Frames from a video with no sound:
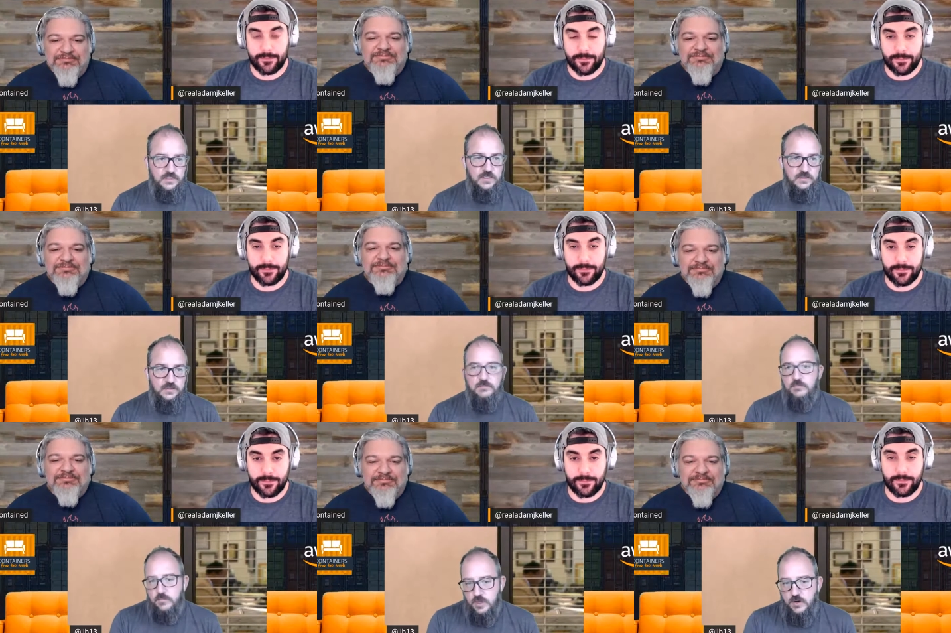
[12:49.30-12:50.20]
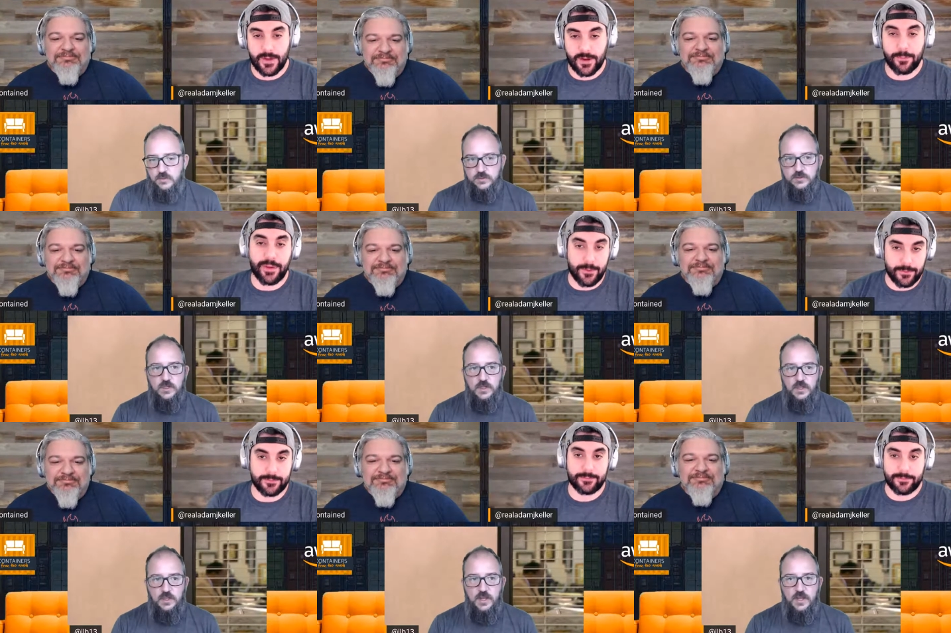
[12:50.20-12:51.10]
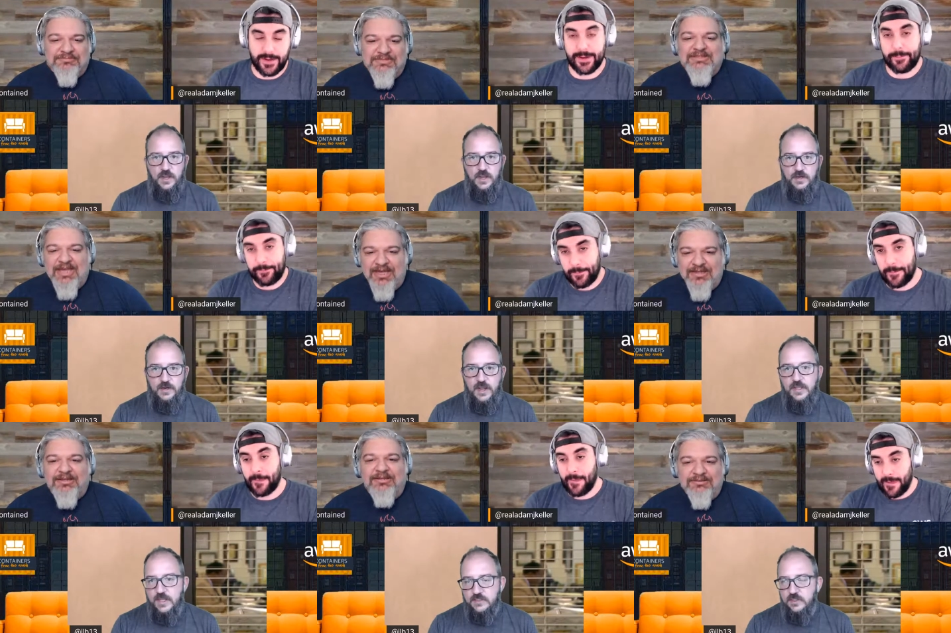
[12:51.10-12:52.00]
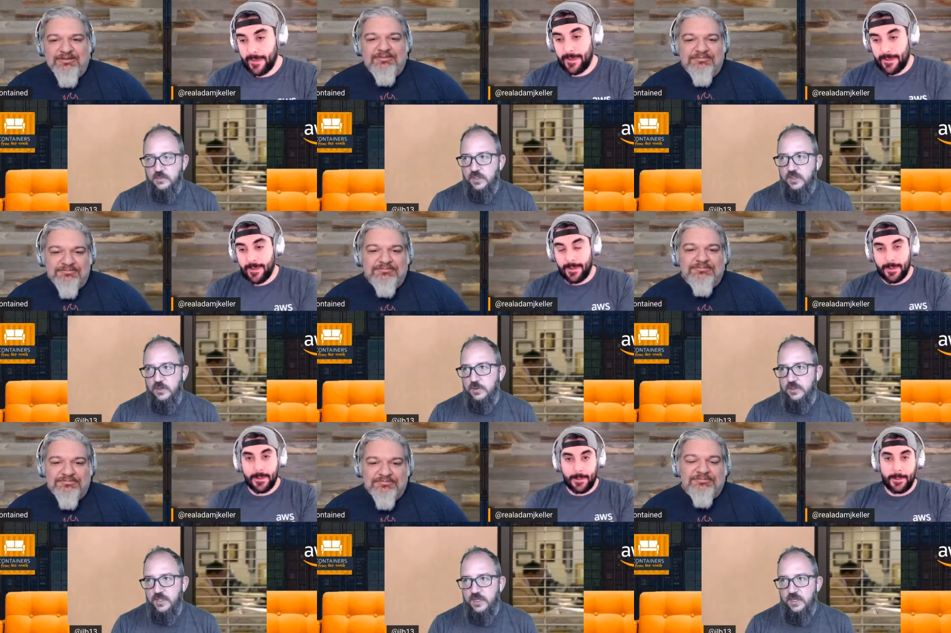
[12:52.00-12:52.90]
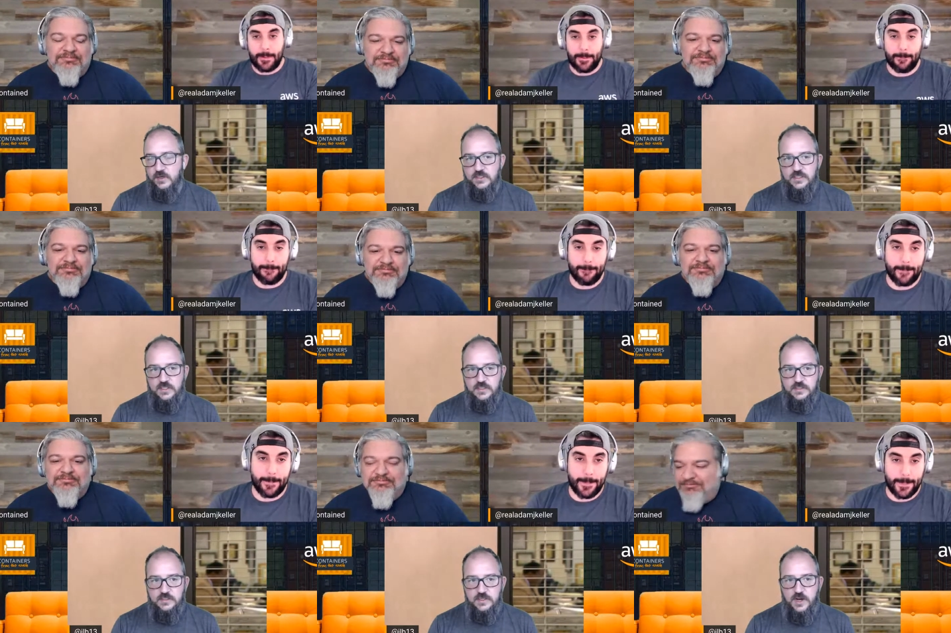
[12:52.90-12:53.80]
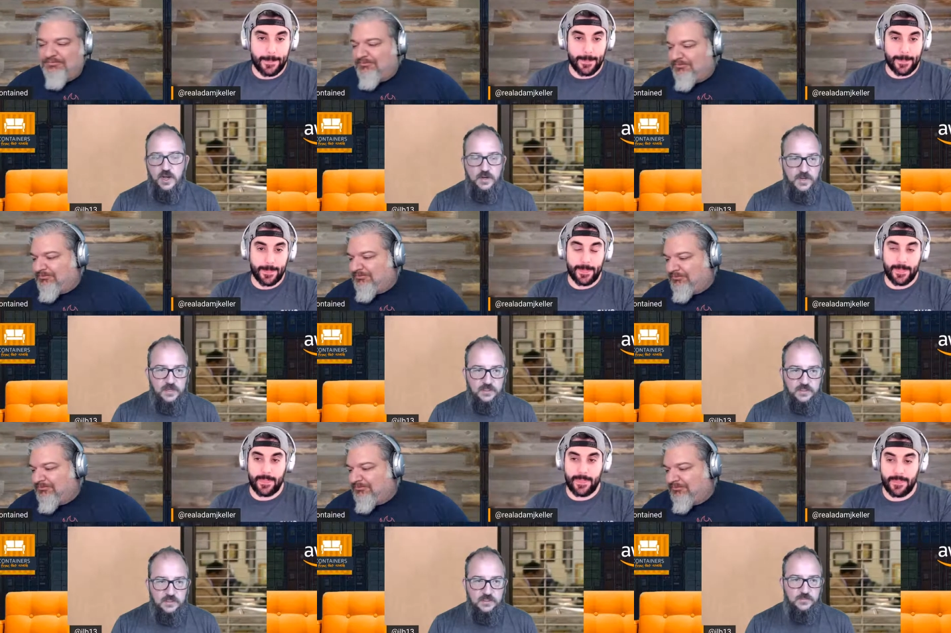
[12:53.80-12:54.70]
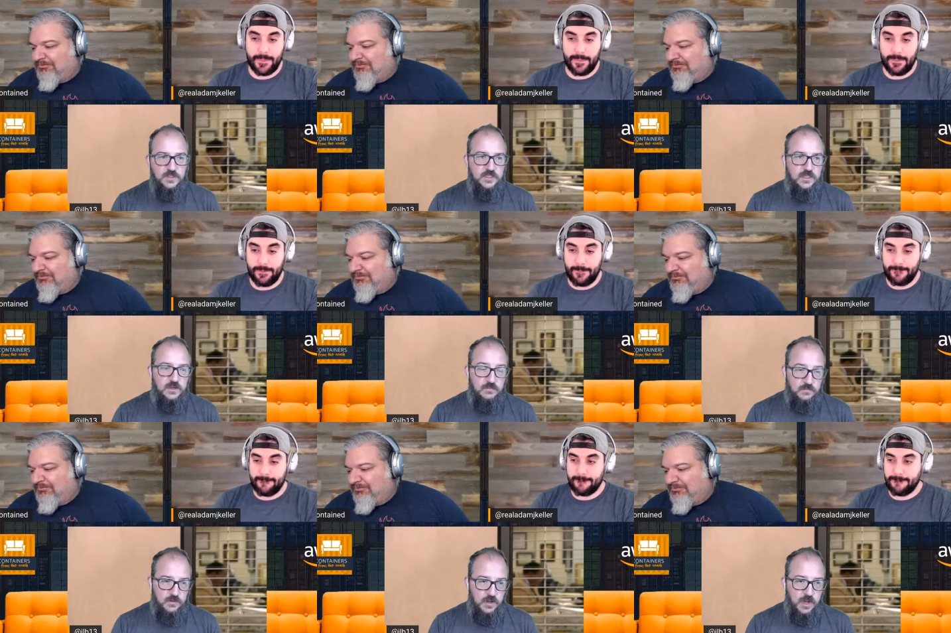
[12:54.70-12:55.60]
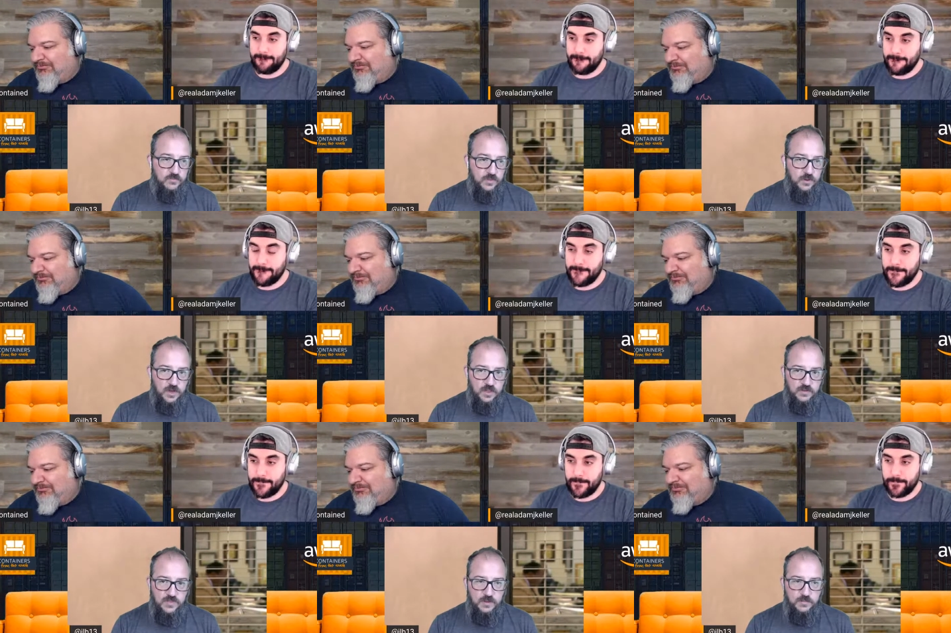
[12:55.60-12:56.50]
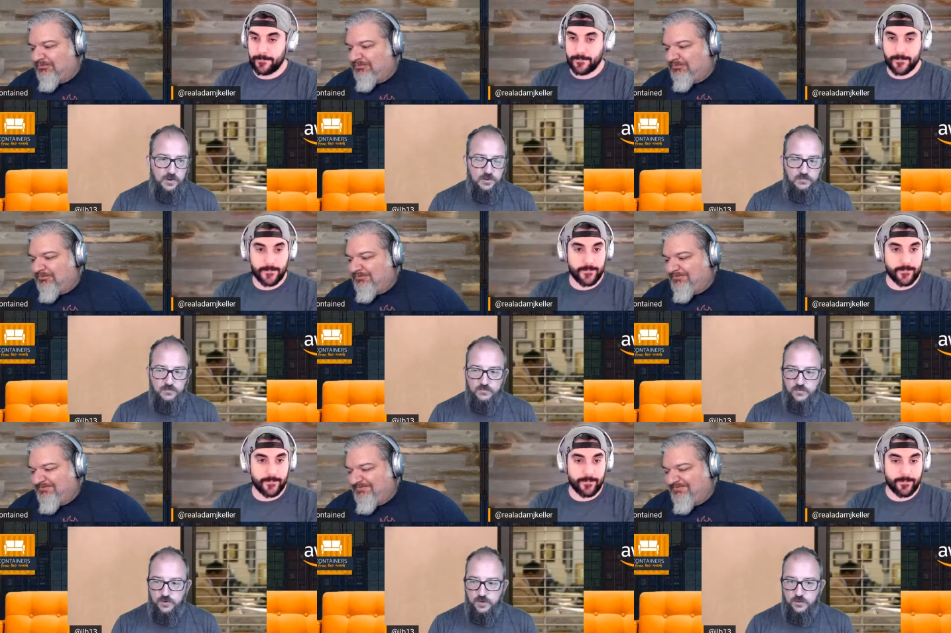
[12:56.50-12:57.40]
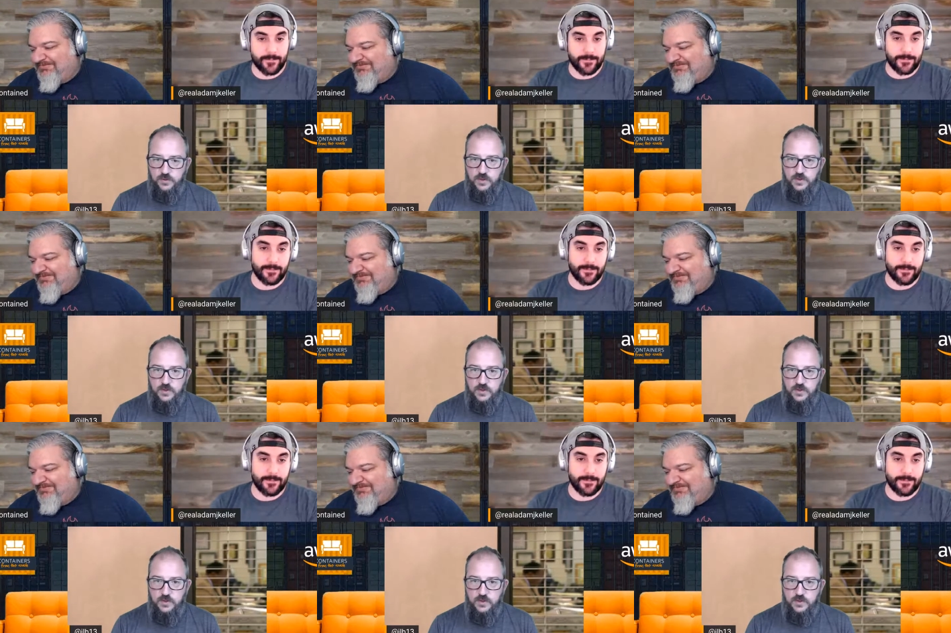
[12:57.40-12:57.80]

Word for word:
Speaker 1: is the node compute. Yeah, and, exactly. And that's the really cool thing here is that this is an automated system that's going to offload all of that burden for you.